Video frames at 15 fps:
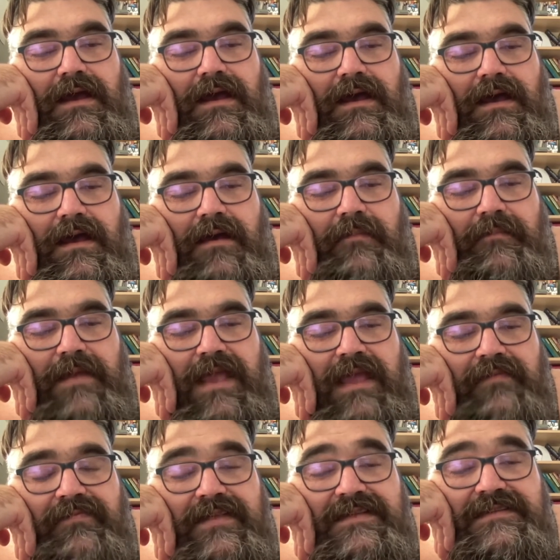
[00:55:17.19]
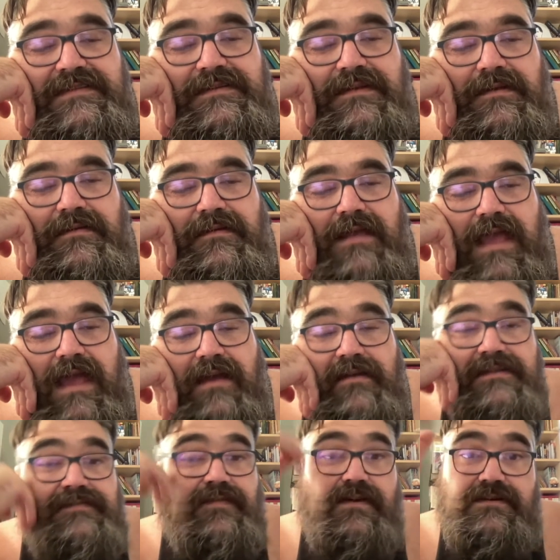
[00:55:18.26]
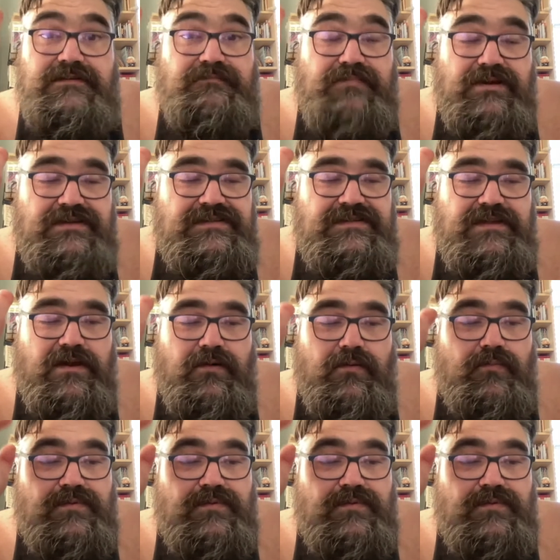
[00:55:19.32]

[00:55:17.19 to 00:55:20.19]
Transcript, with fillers: And this, as far as books go,